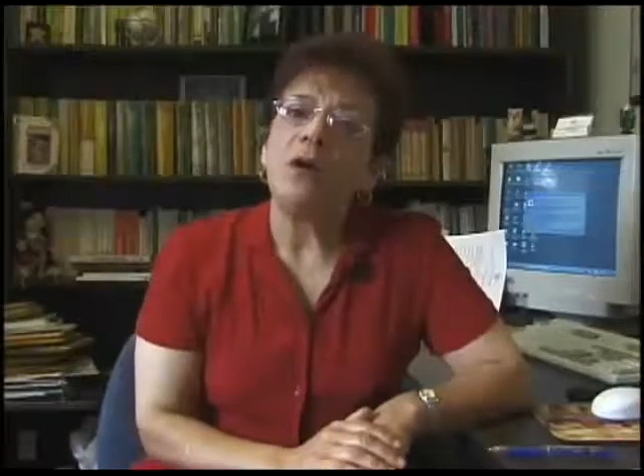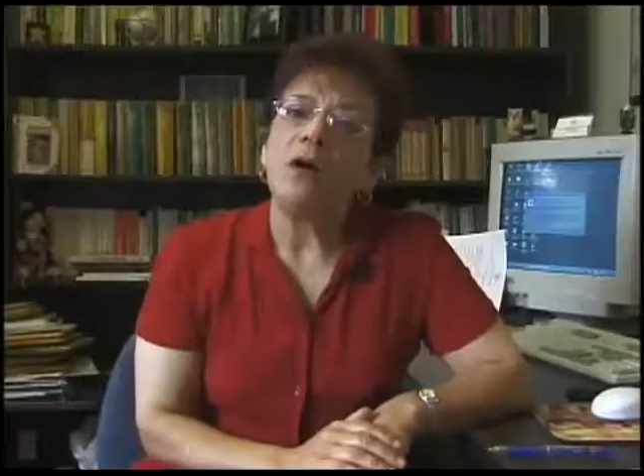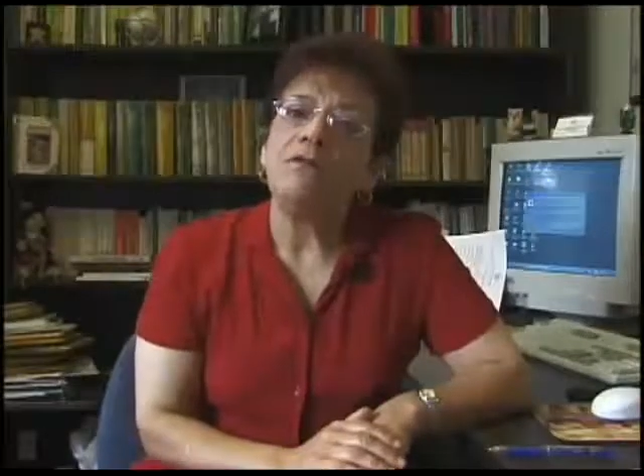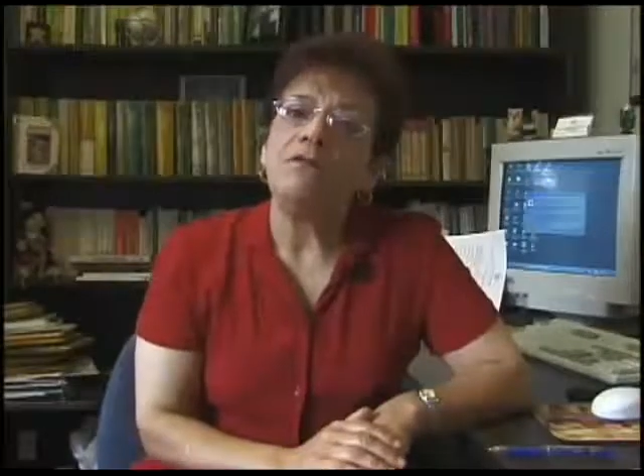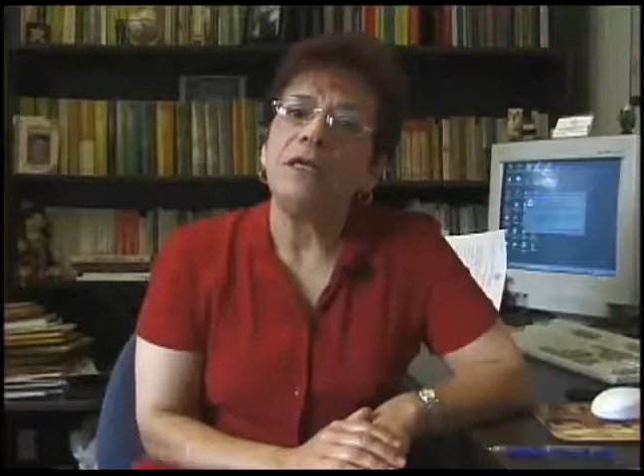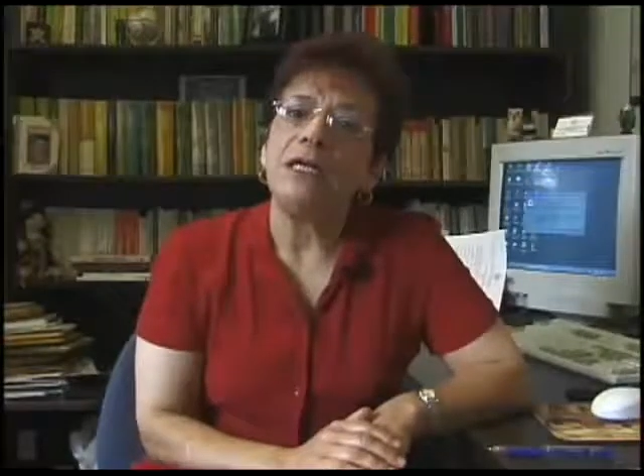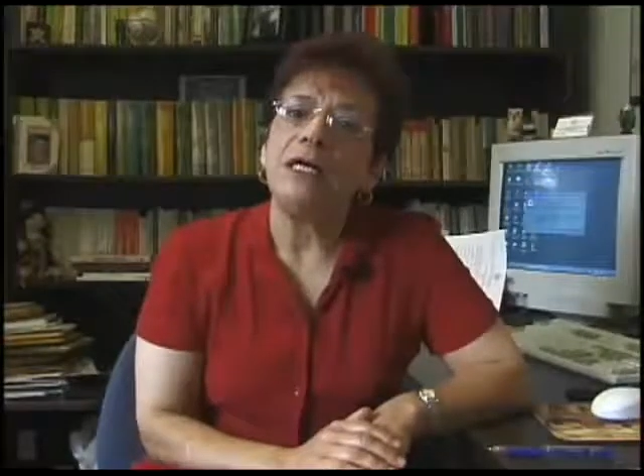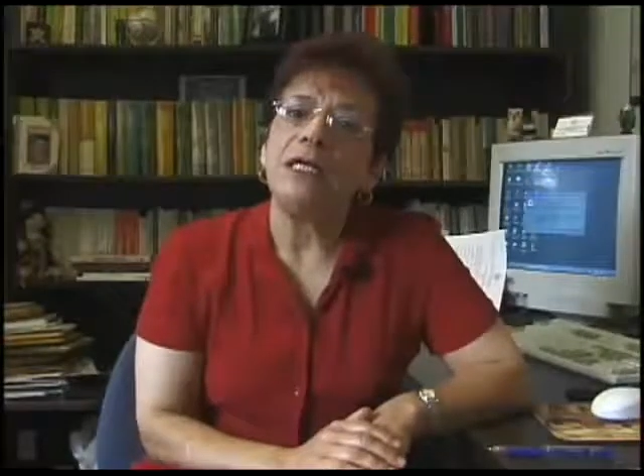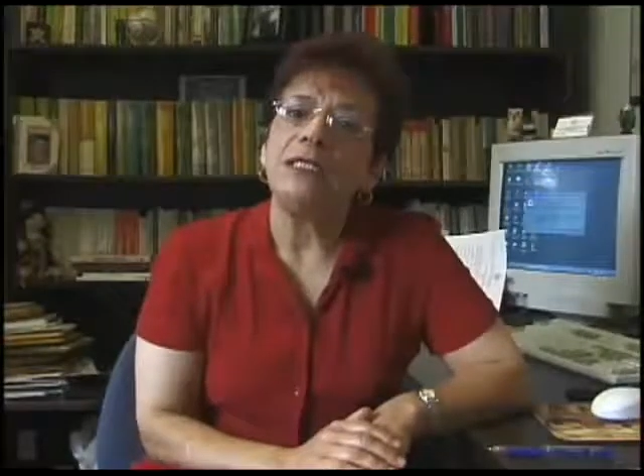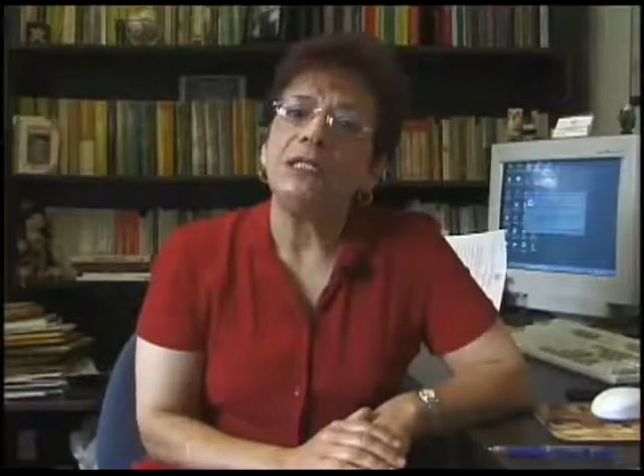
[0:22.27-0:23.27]
of
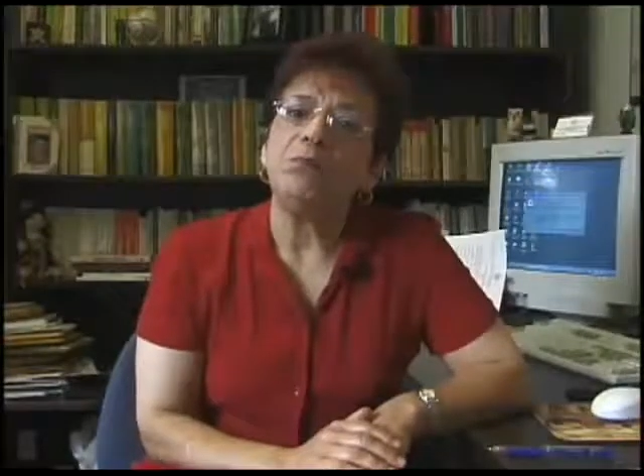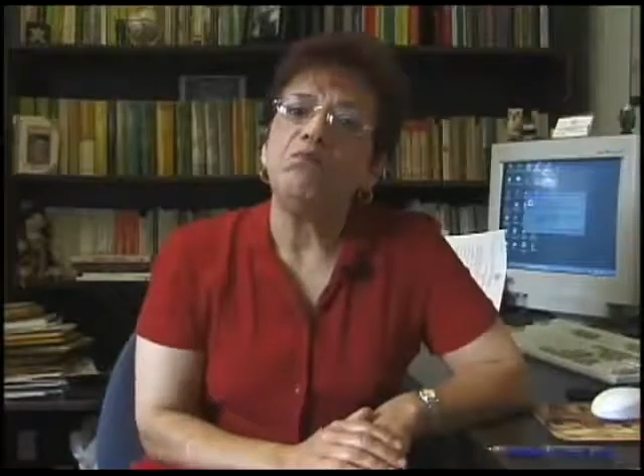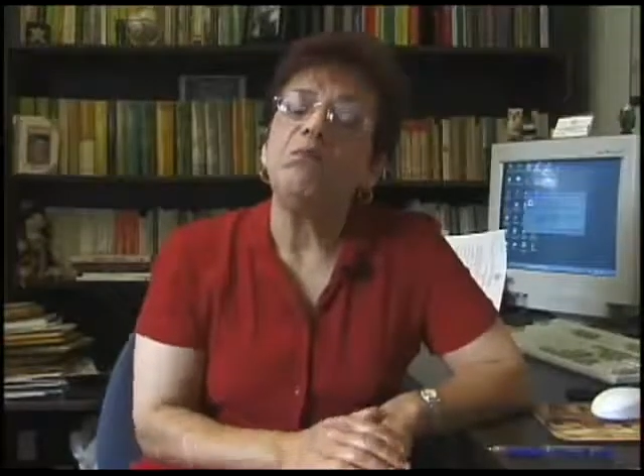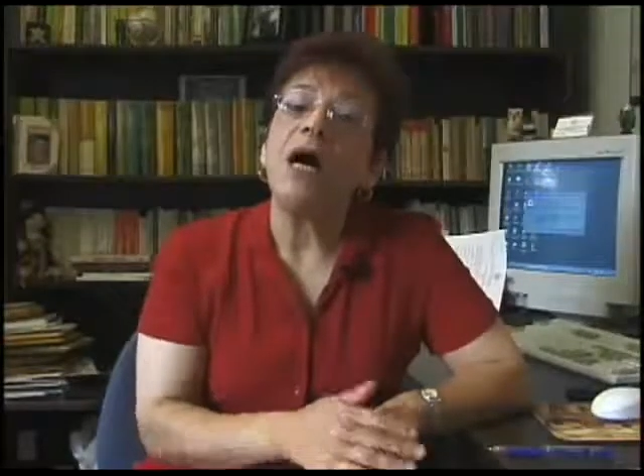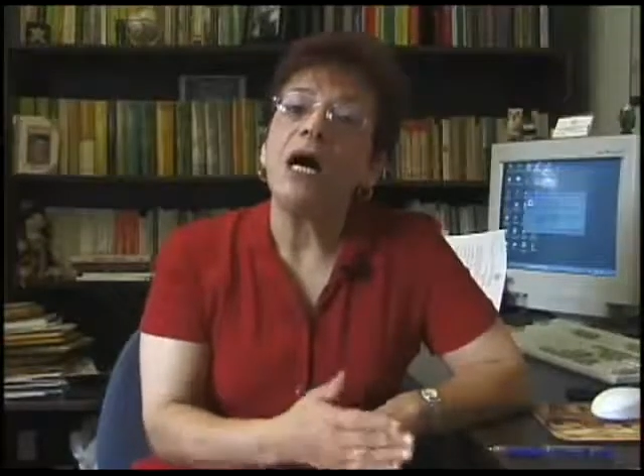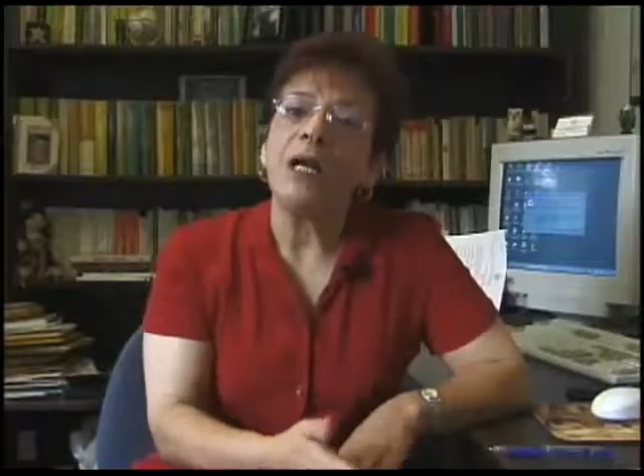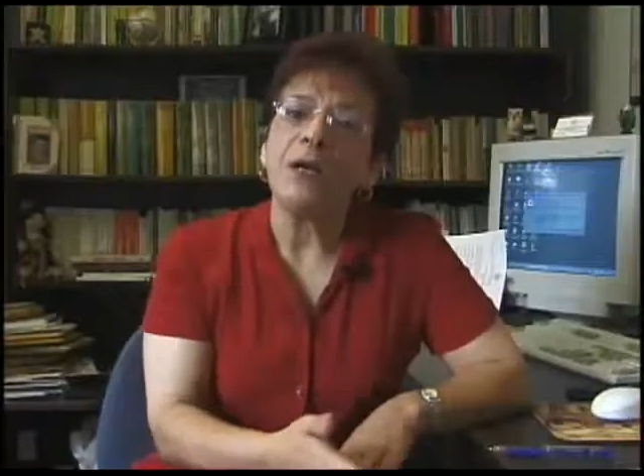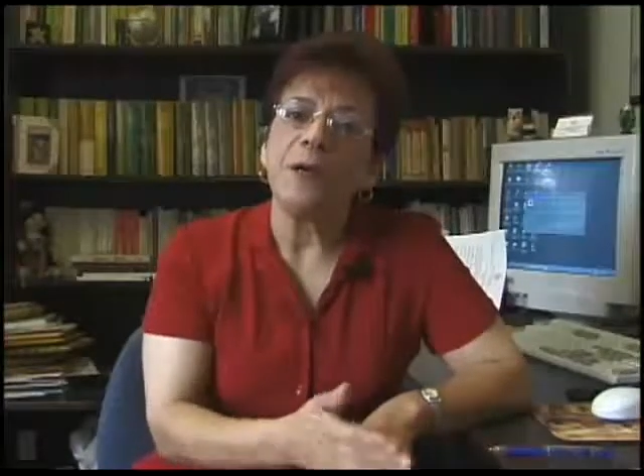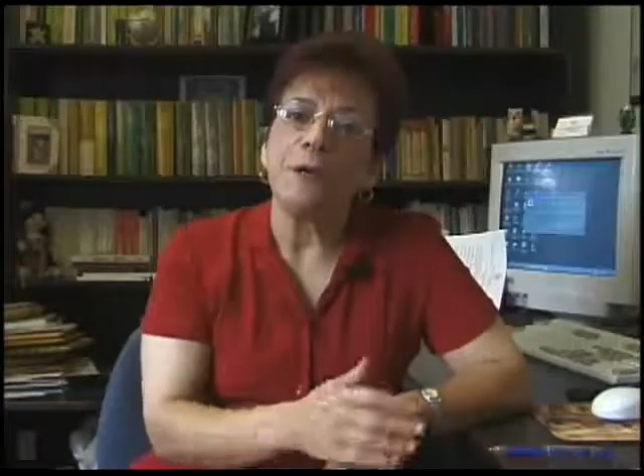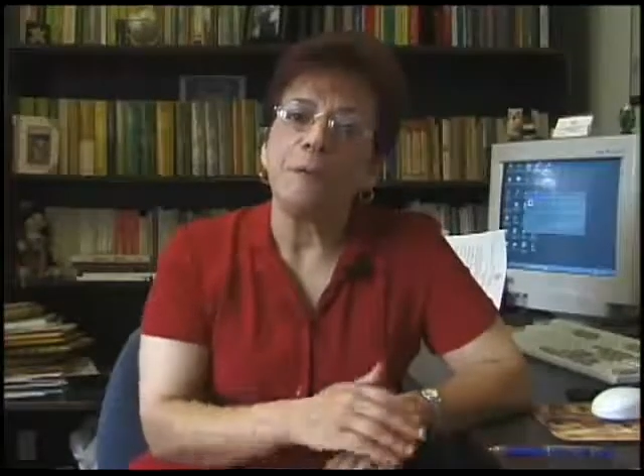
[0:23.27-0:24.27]
the
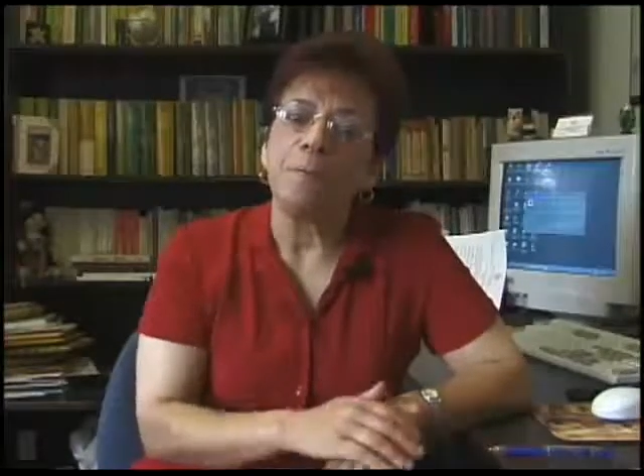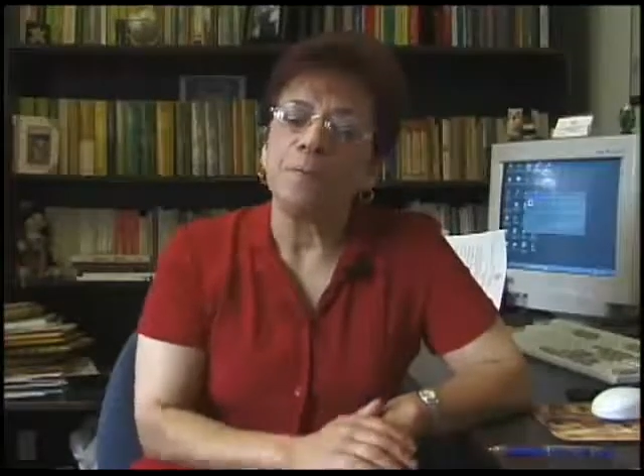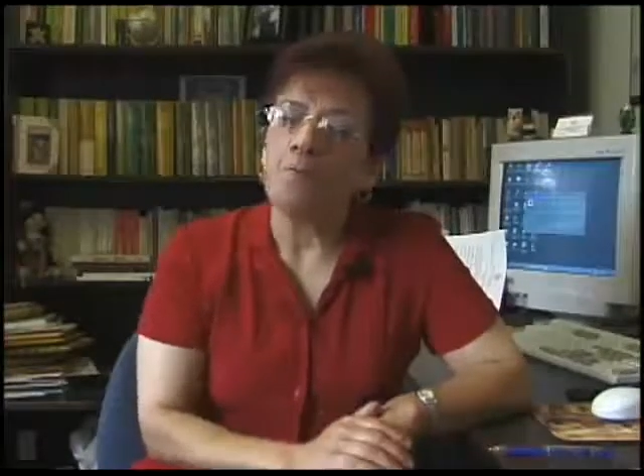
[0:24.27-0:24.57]
modern